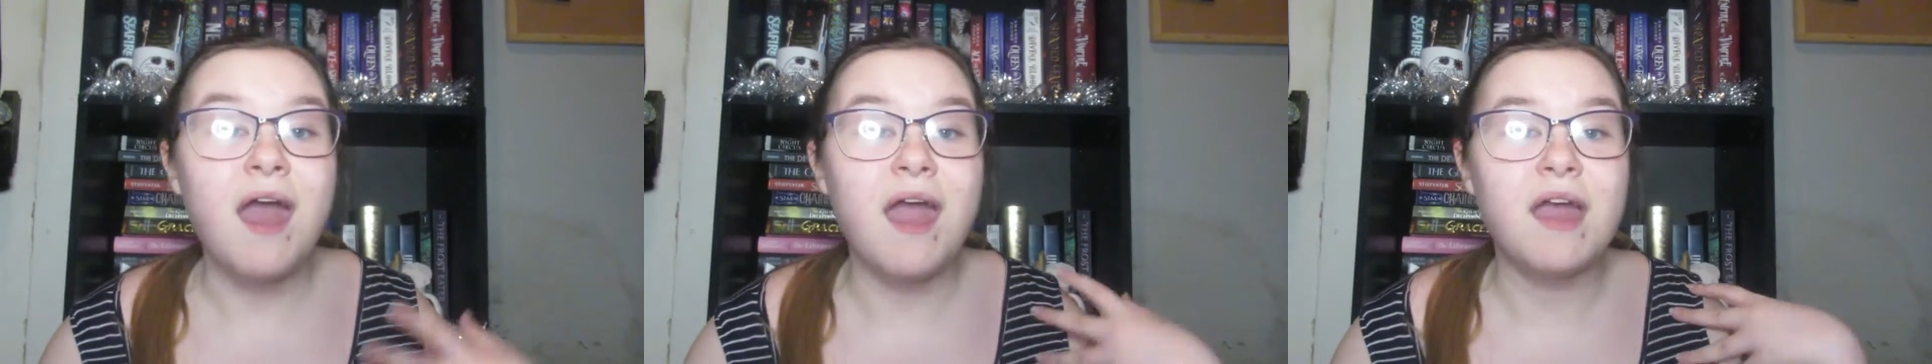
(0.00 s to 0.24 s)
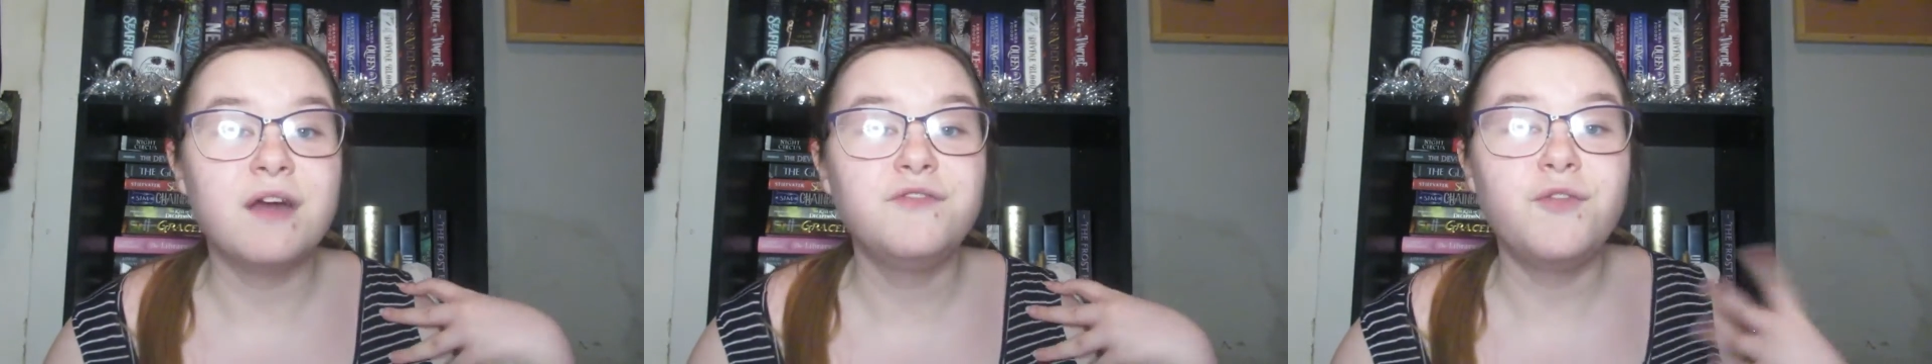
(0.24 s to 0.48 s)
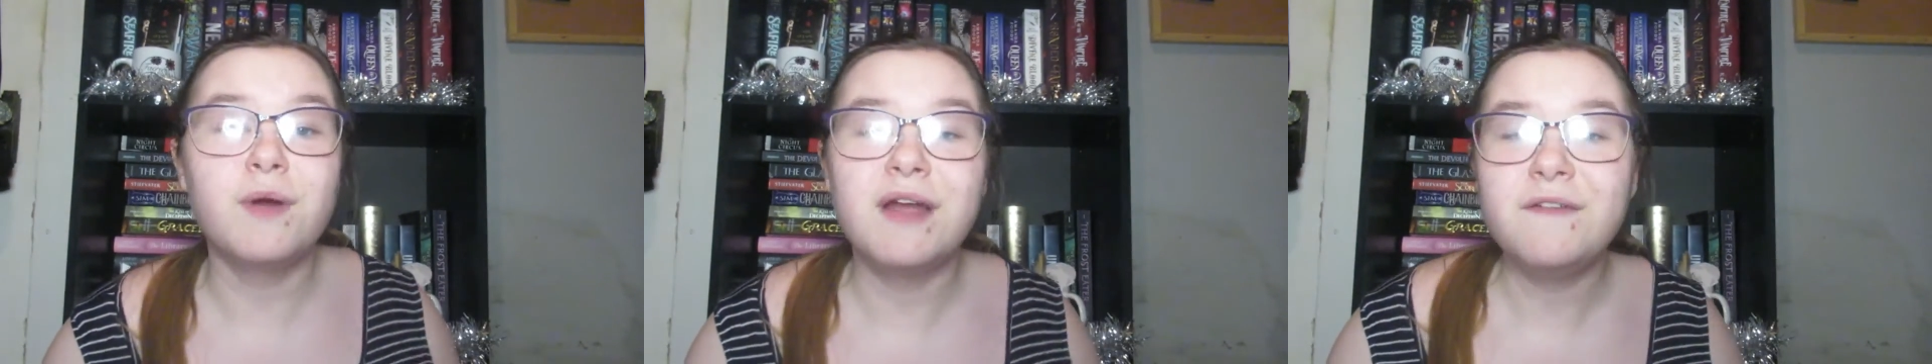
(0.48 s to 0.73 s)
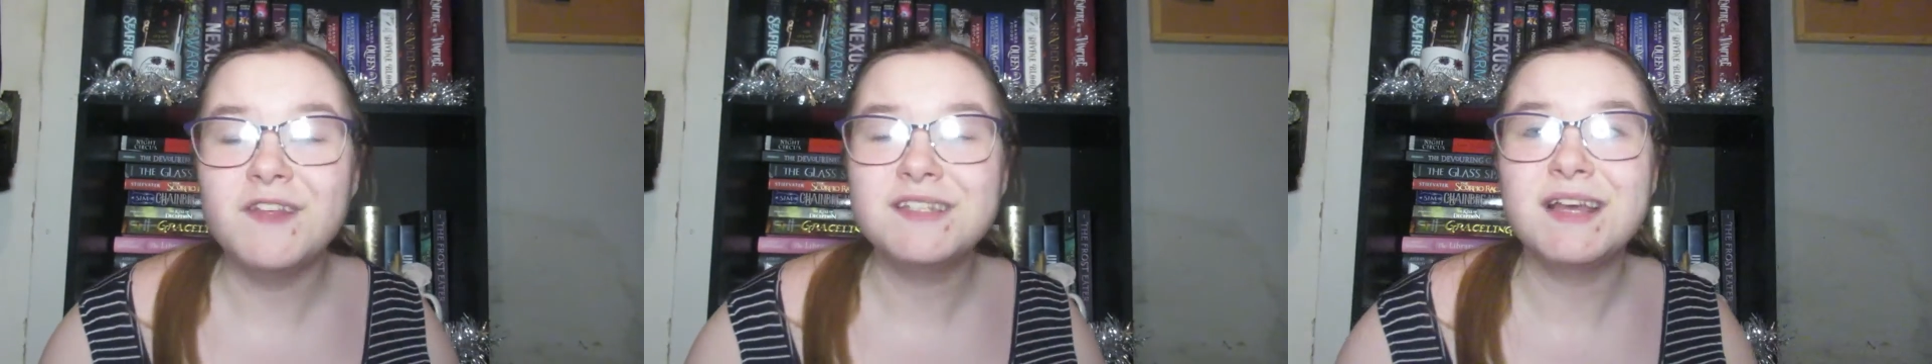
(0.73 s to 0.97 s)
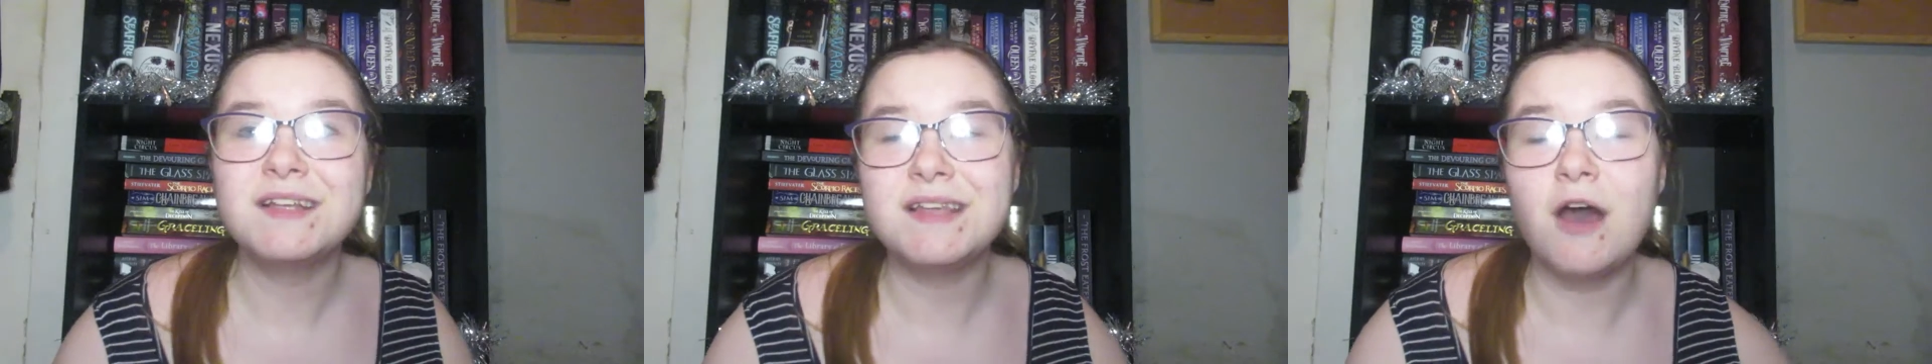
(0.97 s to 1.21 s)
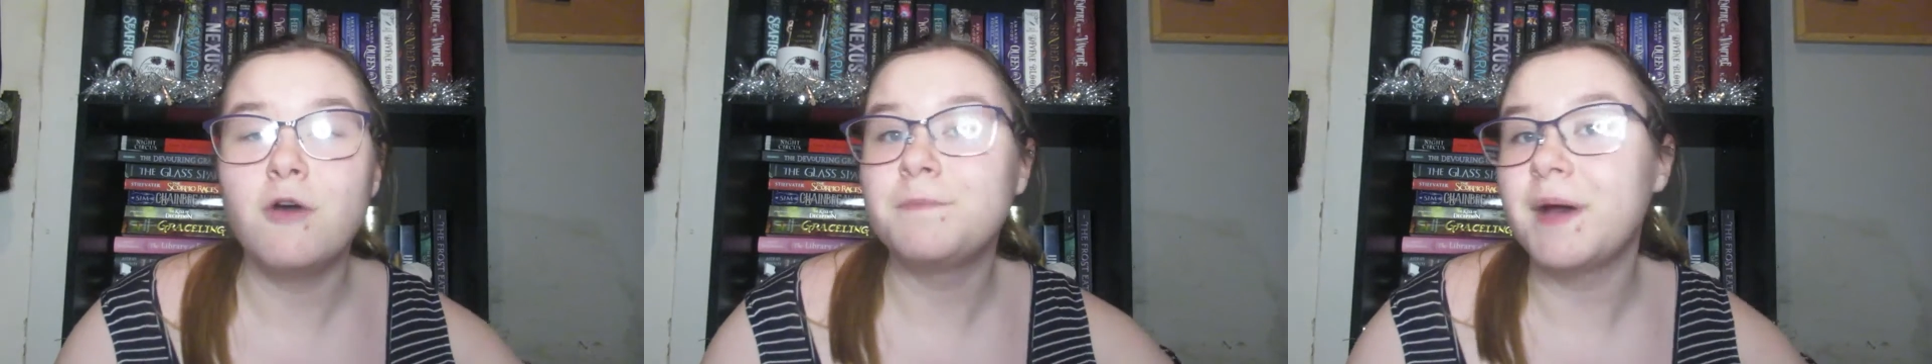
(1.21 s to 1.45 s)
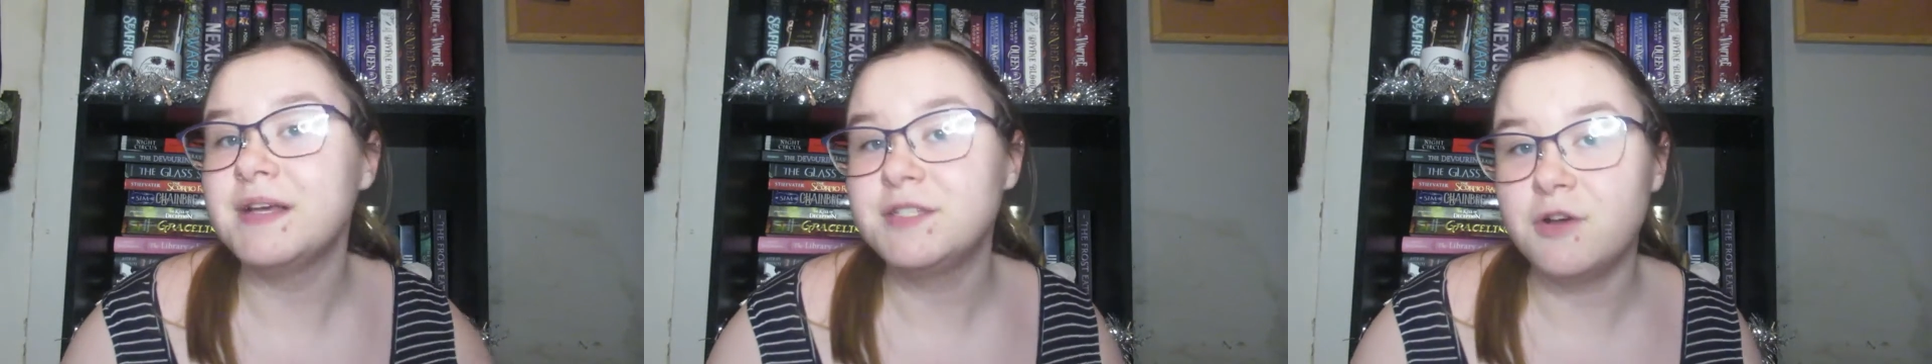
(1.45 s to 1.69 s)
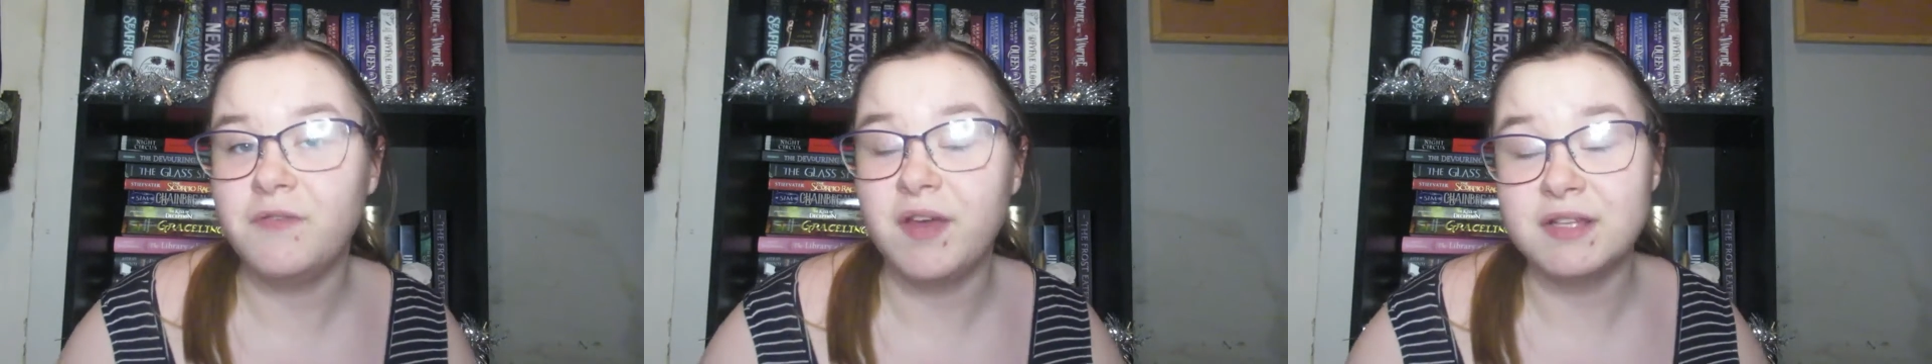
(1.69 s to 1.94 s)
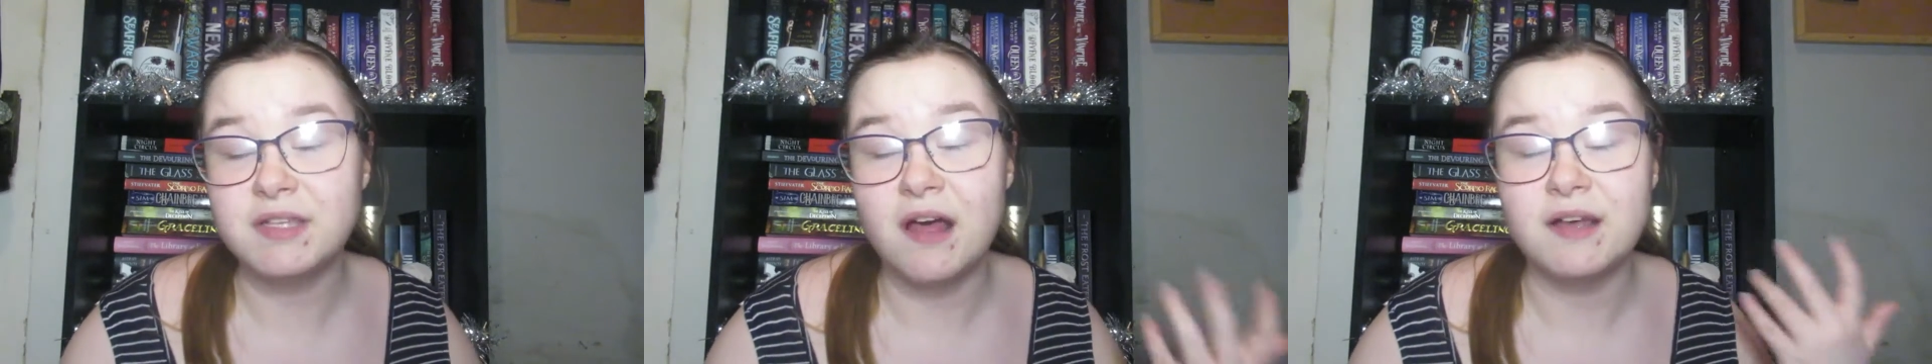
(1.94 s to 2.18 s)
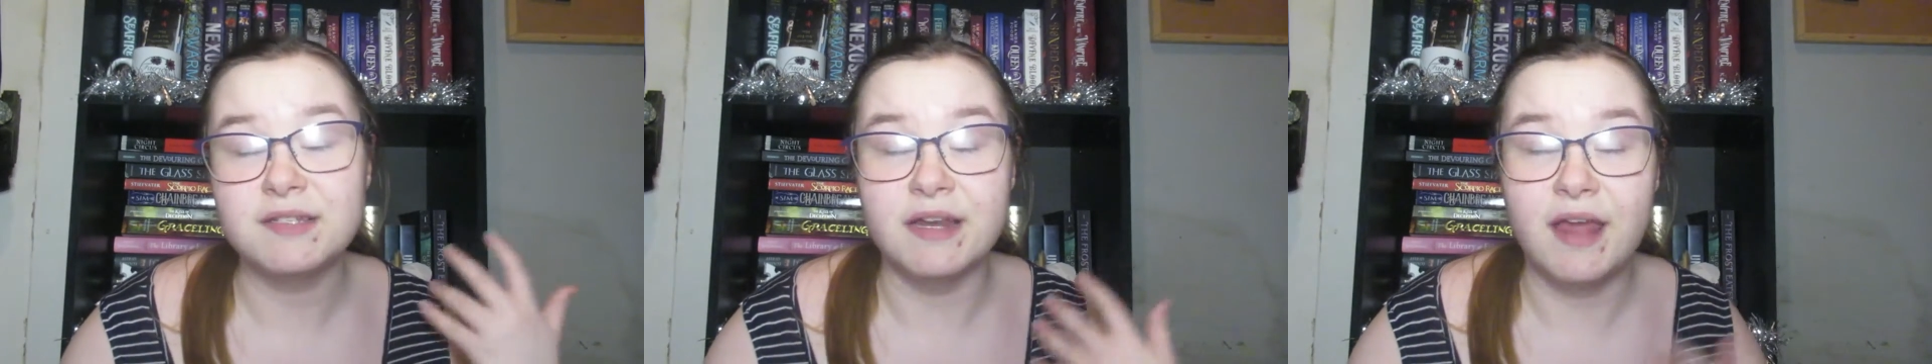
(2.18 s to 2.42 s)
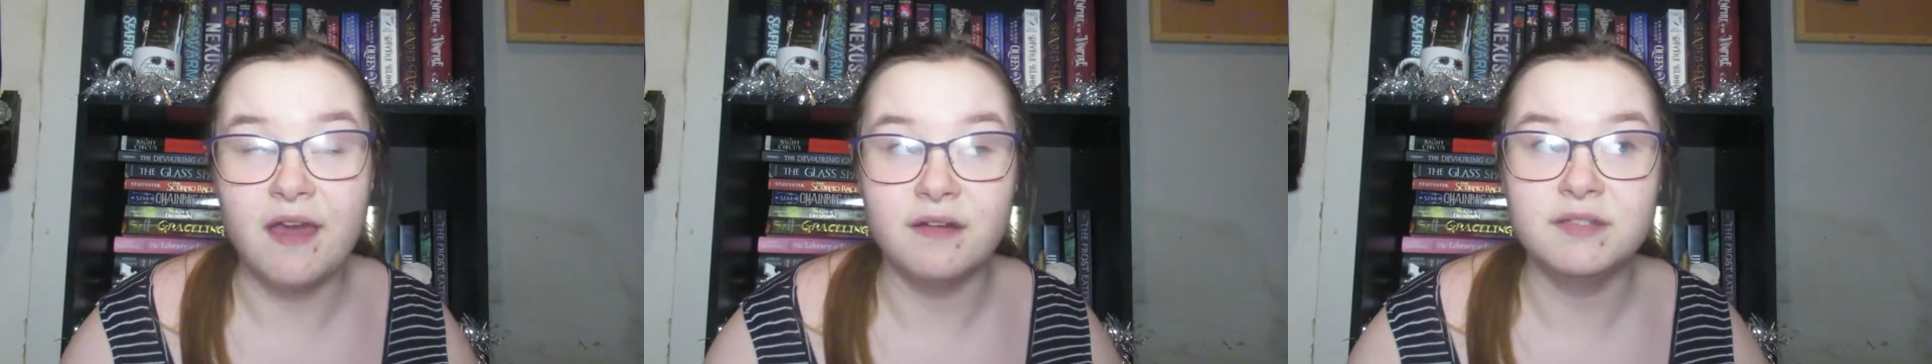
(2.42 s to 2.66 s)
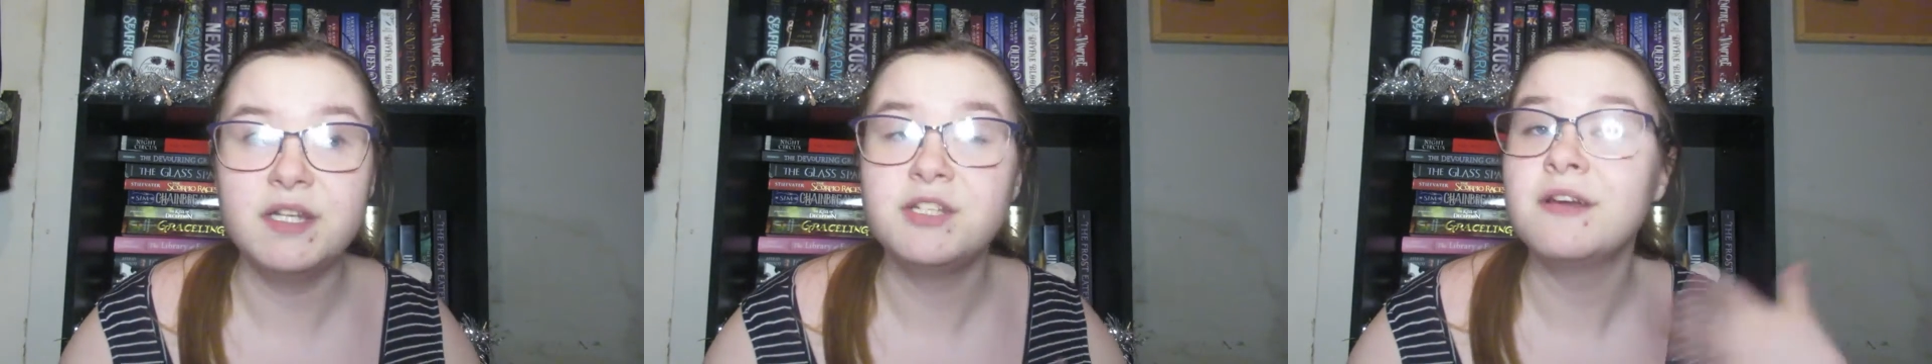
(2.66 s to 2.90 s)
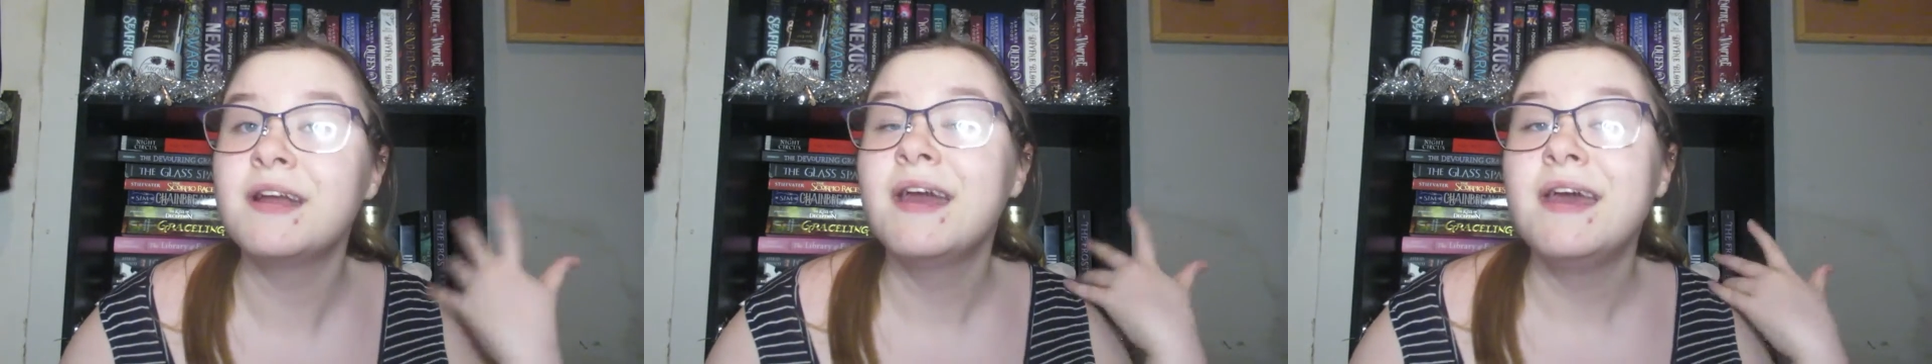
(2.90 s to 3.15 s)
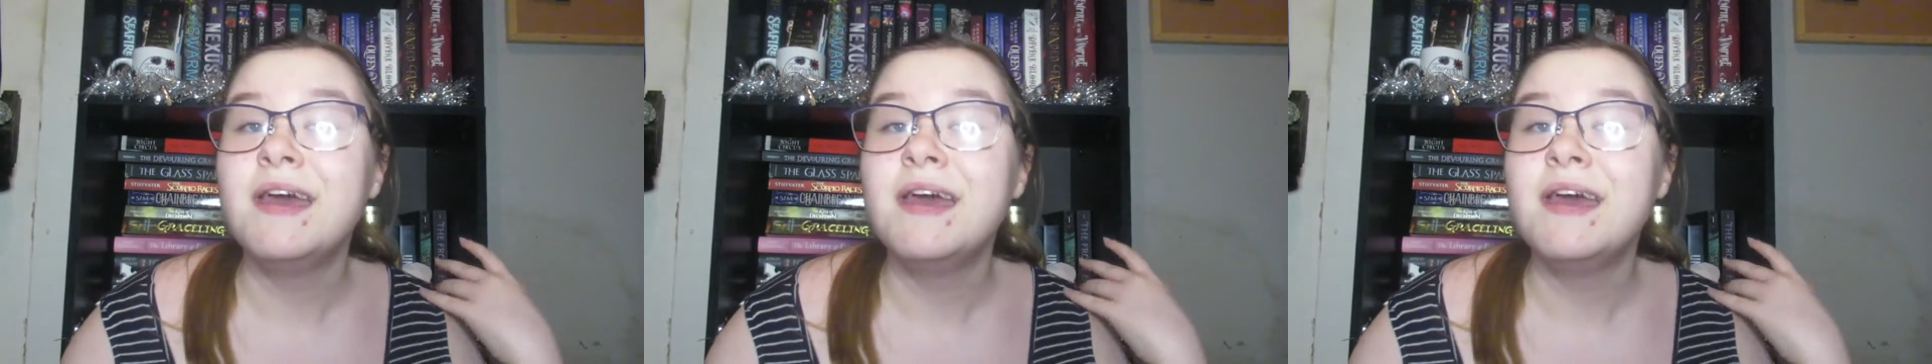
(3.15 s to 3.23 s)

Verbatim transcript: And for If This Gets Out by Sophie Gonzalez and Cale Dietrich,